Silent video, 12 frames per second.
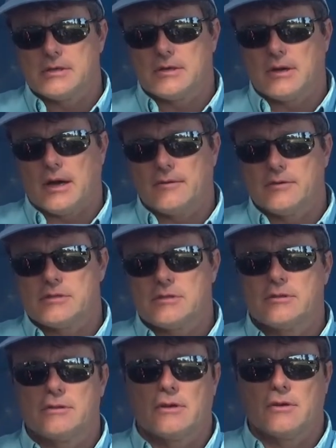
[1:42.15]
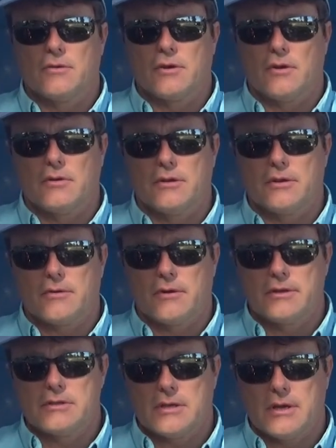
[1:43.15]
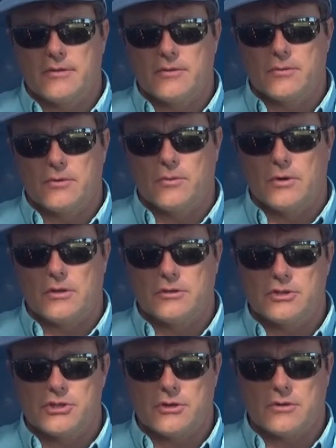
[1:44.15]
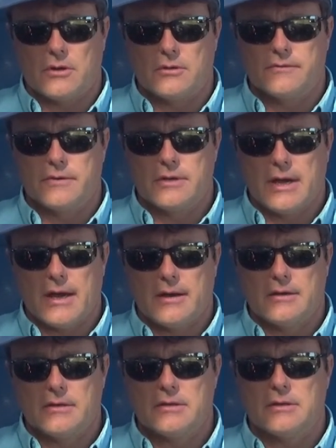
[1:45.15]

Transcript: obviously they don't all integrate together real well and share all of the data.